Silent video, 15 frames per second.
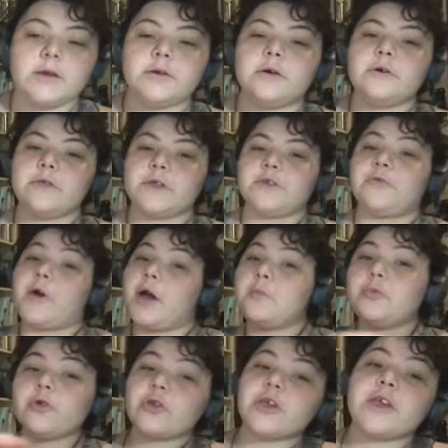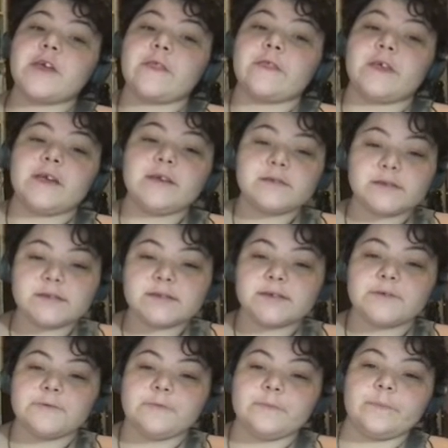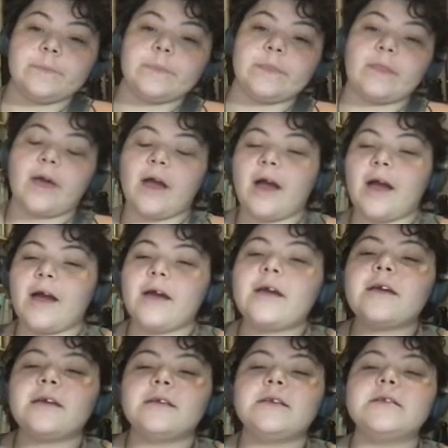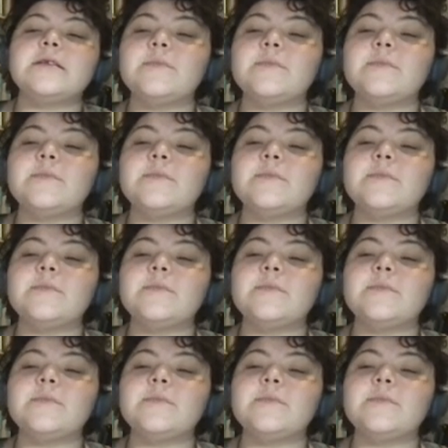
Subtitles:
know that if I'm looking at this, I need to